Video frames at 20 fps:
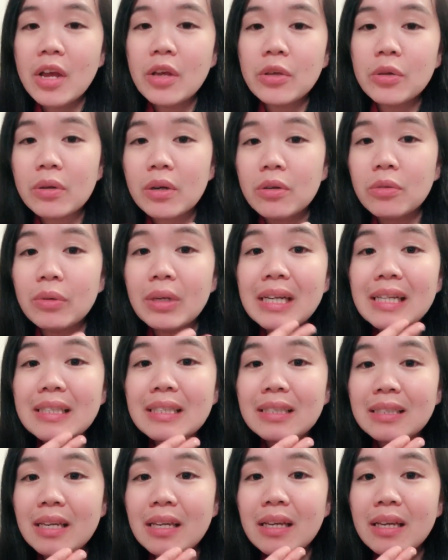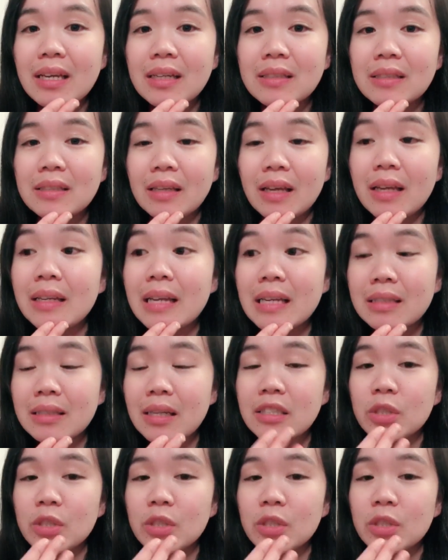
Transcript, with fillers: You can really see his in his